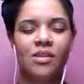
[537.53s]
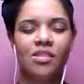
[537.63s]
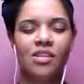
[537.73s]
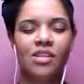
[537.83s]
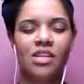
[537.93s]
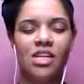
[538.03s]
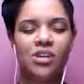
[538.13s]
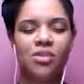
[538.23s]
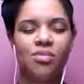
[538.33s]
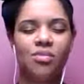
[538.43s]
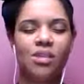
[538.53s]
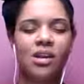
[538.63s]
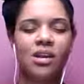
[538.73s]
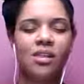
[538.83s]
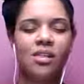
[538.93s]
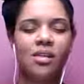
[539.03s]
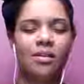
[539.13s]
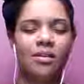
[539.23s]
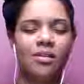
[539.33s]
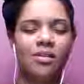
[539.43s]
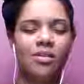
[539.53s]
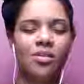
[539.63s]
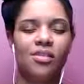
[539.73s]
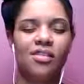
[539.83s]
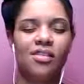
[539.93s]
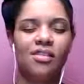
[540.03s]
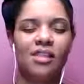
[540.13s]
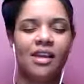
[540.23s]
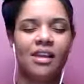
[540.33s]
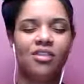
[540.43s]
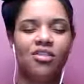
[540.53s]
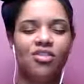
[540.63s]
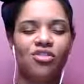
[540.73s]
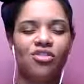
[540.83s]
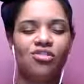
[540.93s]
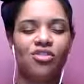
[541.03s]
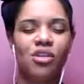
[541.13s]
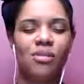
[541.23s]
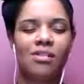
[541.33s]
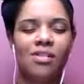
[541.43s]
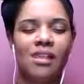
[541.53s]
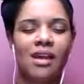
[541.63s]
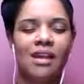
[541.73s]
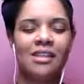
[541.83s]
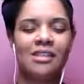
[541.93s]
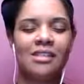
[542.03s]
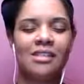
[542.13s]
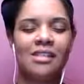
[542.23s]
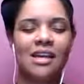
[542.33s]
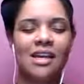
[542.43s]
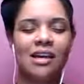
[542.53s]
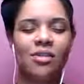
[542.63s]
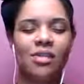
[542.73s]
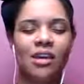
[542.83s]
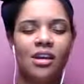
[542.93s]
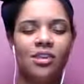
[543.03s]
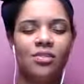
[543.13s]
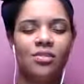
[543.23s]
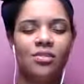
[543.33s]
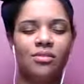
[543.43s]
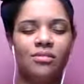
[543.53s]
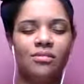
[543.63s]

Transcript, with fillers: As you continue to breathe, you notice this light start to stream its light down at you.